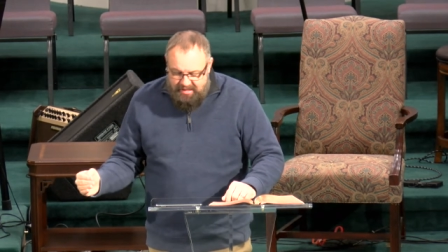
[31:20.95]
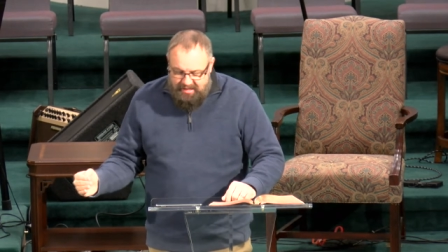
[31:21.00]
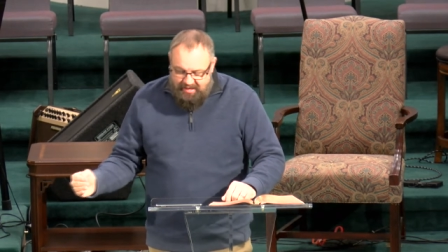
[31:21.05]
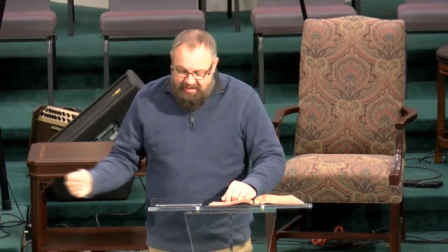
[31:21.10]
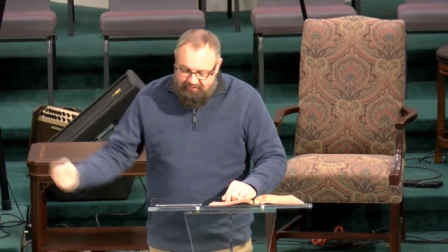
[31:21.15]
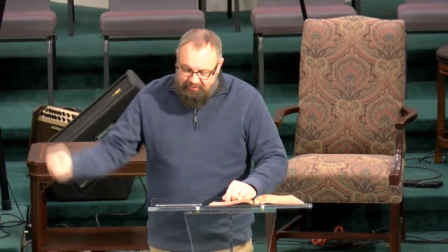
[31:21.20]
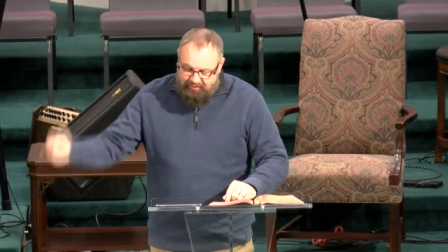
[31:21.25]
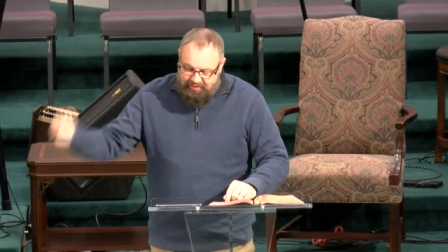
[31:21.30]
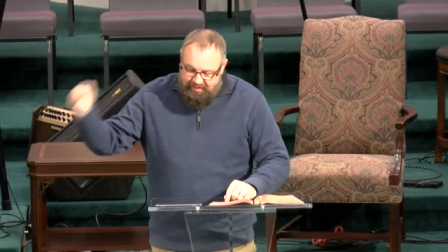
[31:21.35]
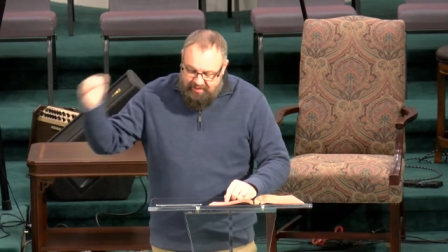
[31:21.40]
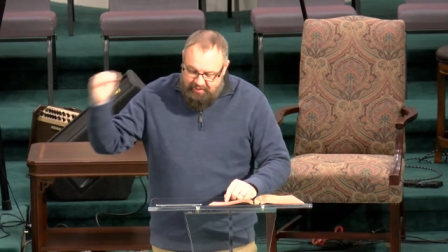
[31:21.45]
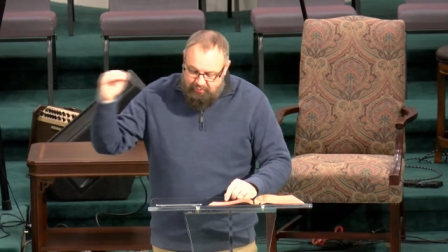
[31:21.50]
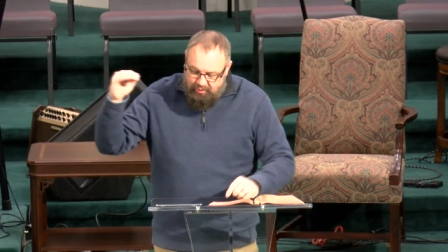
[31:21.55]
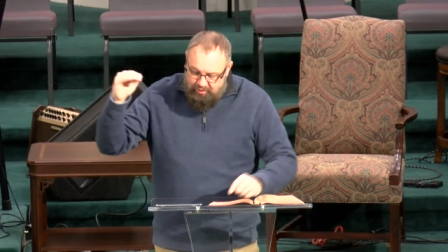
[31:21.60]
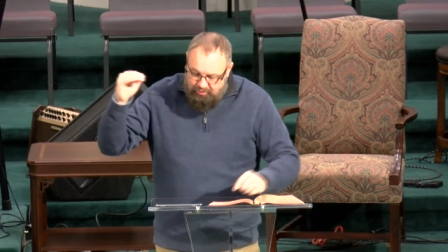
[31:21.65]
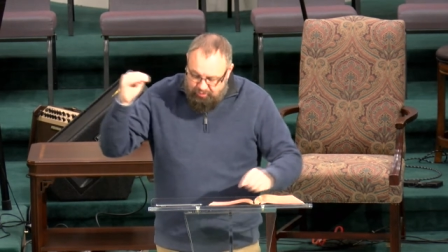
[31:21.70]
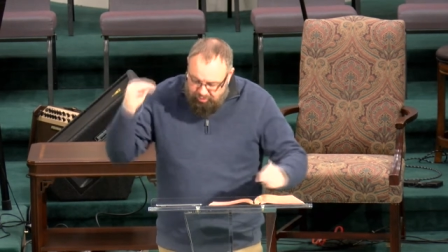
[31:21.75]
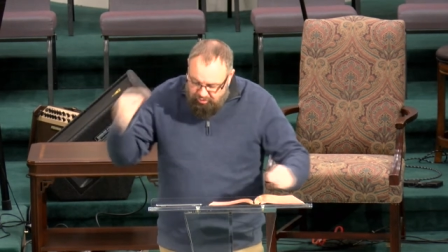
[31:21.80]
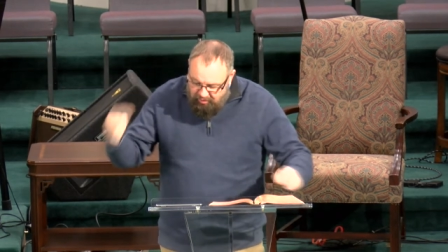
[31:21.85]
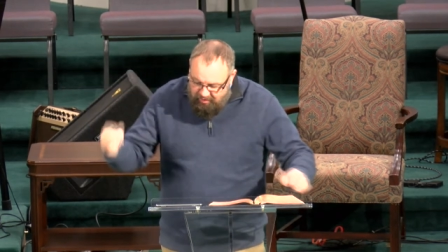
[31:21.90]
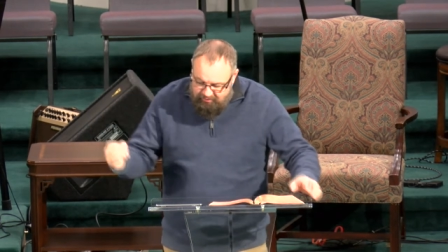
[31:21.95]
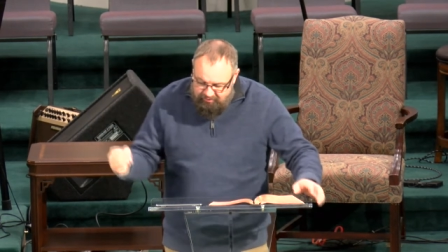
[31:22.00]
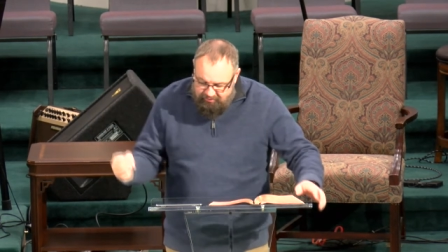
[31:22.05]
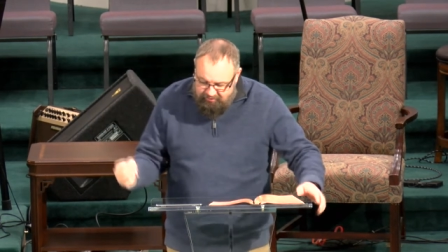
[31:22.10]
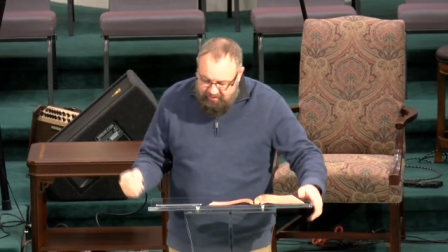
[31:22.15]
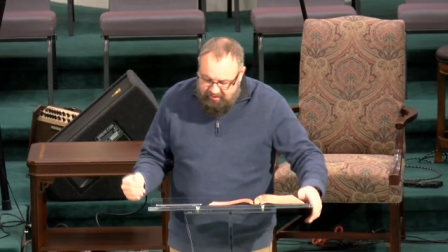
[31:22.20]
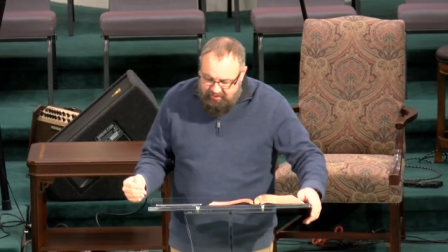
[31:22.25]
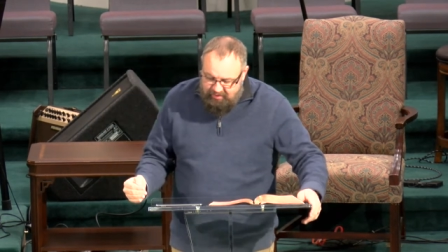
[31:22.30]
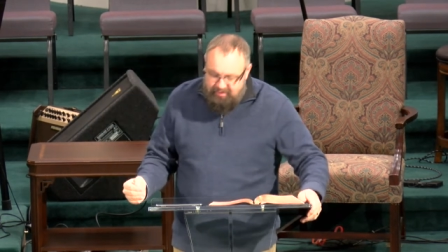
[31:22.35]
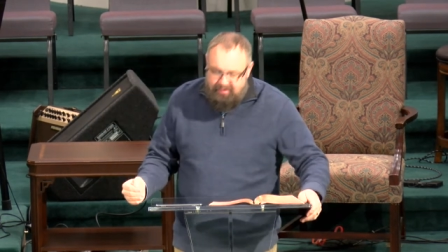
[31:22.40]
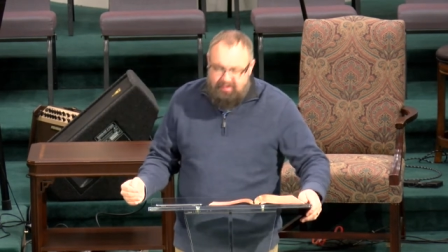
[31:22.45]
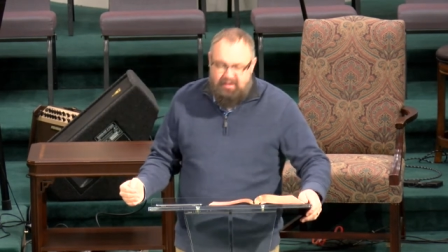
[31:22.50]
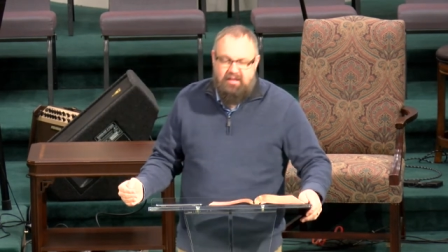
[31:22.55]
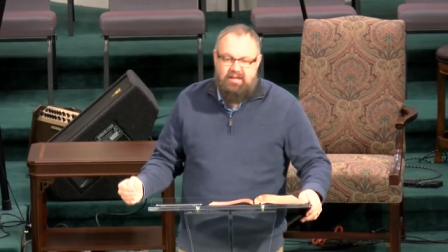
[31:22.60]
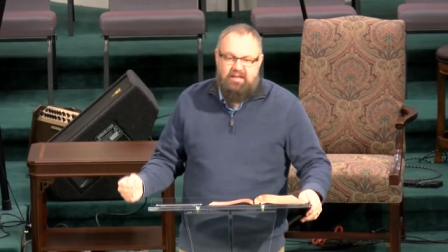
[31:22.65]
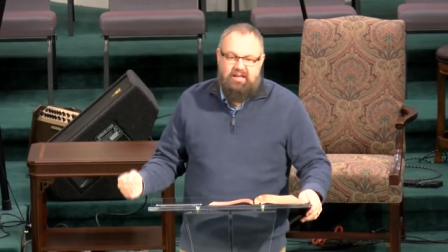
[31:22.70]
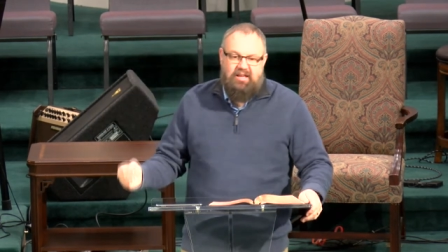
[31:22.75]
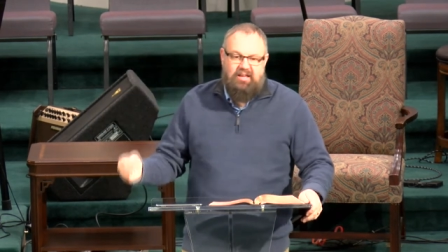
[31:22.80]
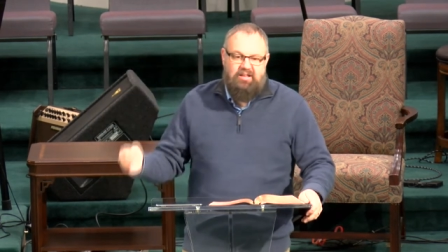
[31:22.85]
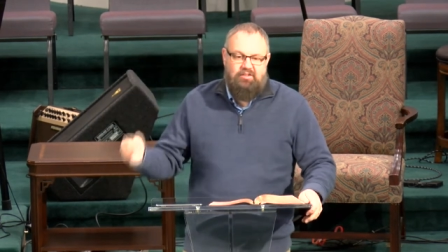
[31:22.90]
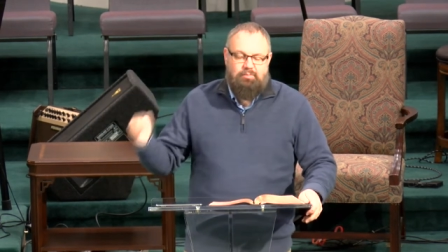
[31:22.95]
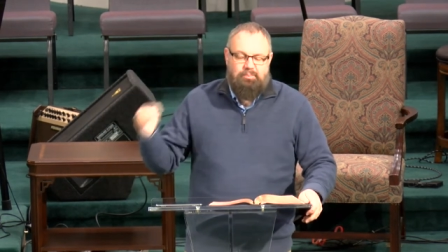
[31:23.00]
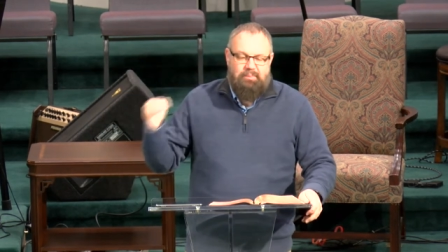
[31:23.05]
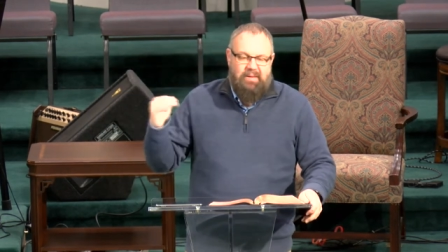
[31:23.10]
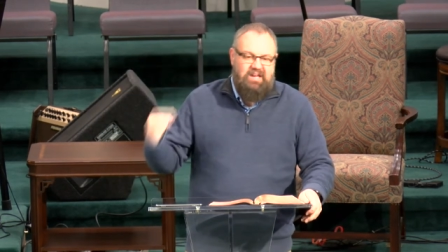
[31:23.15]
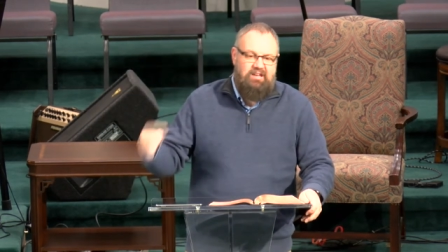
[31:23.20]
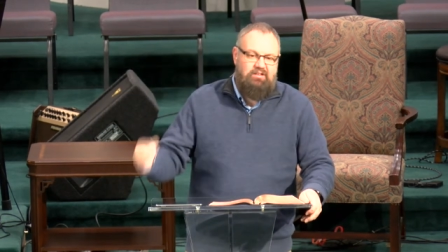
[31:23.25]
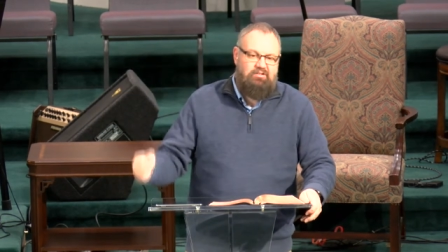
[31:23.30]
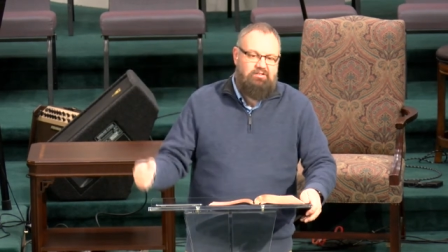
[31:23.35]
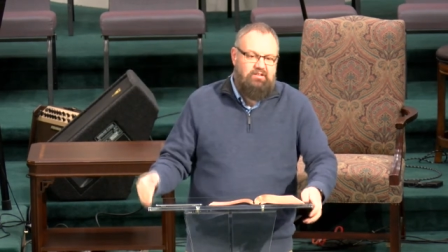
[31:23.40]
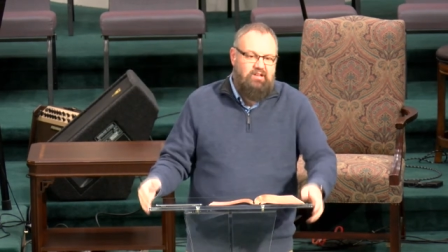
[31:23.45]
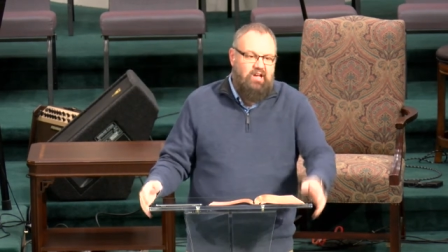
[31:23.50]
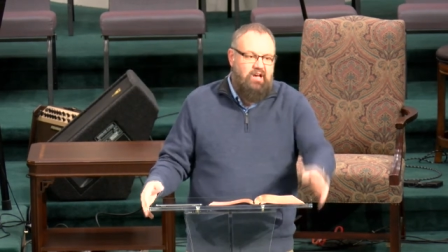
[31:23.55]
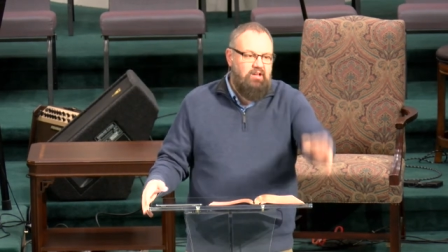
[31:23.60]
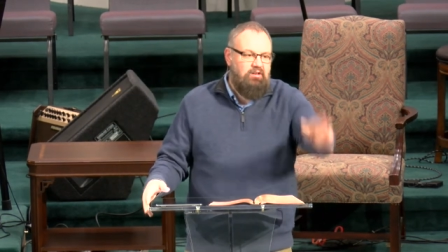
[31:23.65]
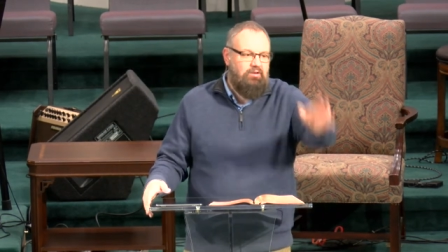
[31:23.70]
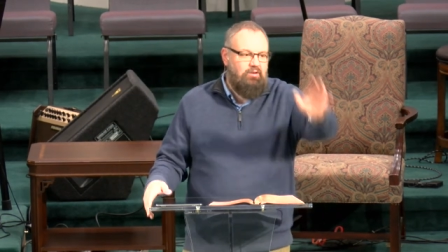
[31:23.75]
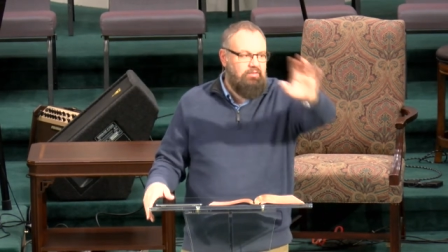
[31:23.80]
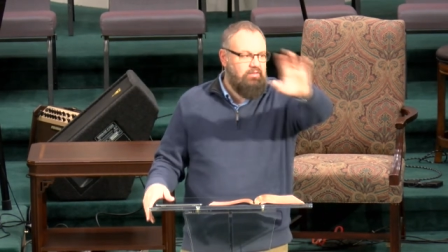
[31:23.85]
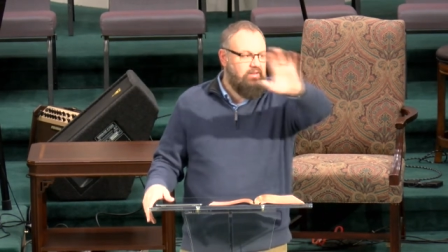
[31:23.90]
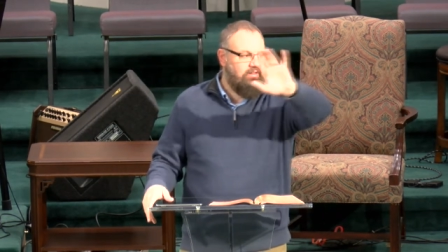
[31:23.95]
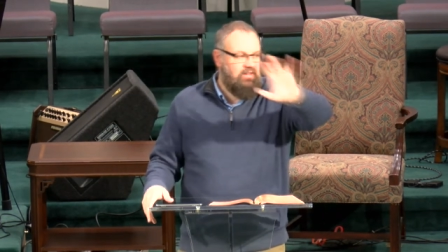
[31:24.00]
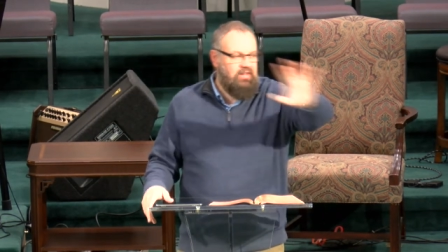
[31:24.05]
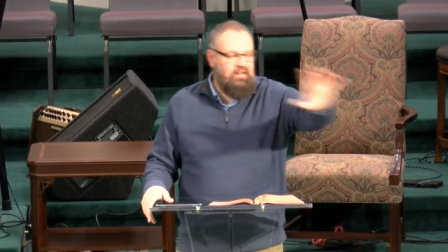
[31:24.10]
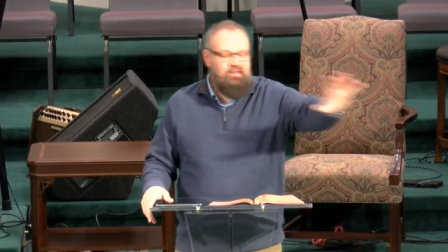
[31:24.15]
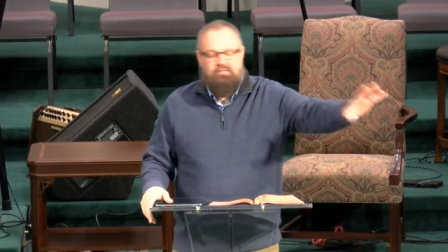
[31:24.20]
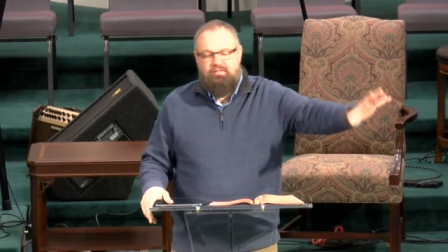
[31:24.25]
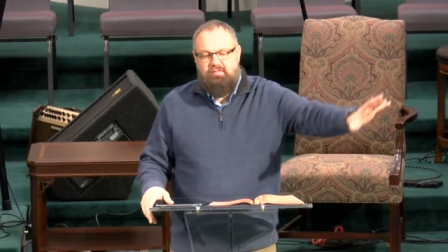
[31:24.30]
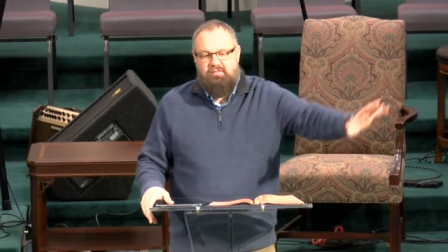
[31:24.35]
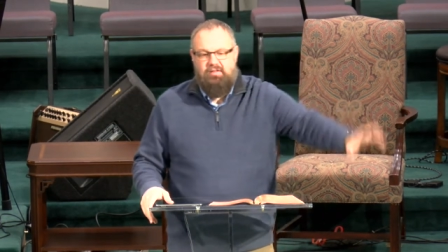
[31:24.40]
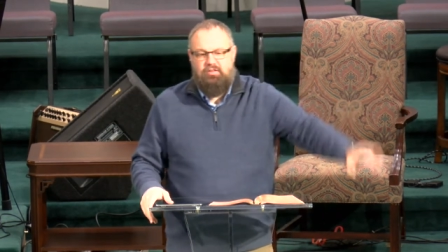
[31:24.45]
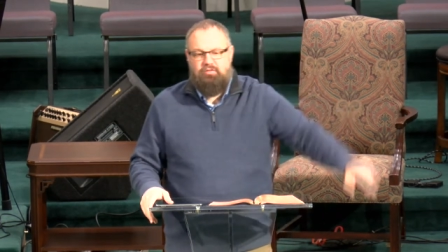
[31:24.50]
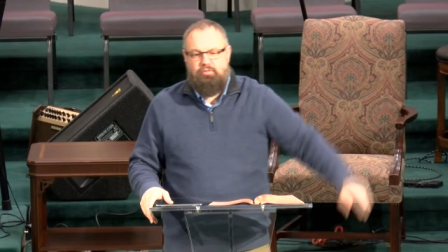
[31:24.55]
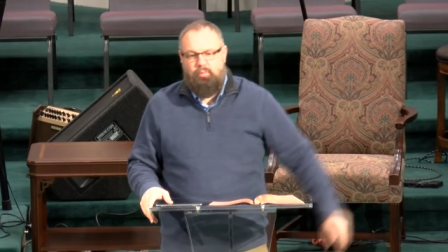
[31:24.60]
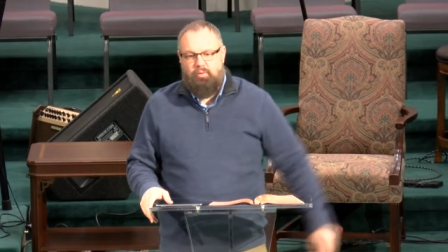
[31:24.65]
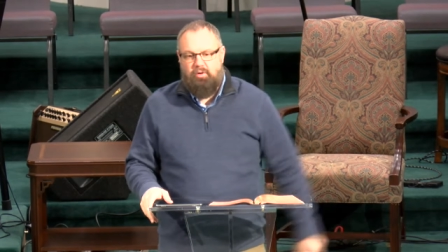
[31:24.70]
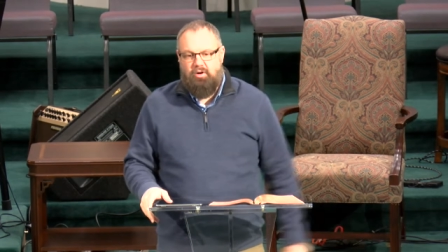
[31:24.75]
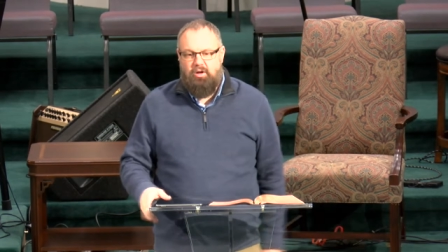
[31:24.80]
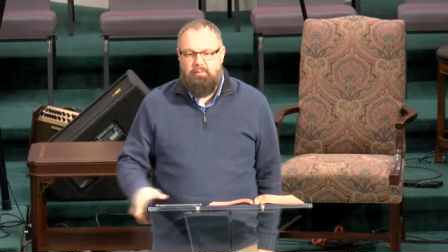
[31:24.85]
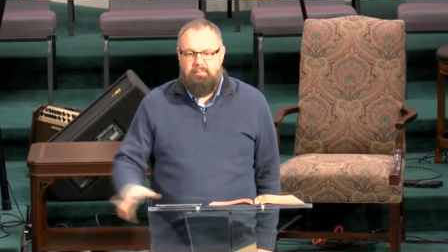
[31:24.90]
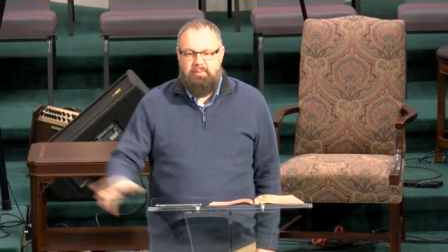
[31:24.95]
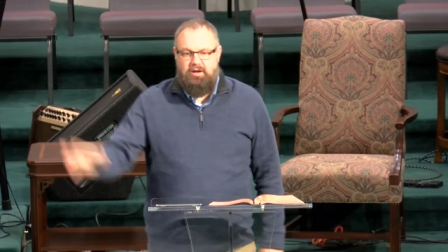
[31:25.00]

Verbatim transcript: everything we trust in is based not on the things of this world,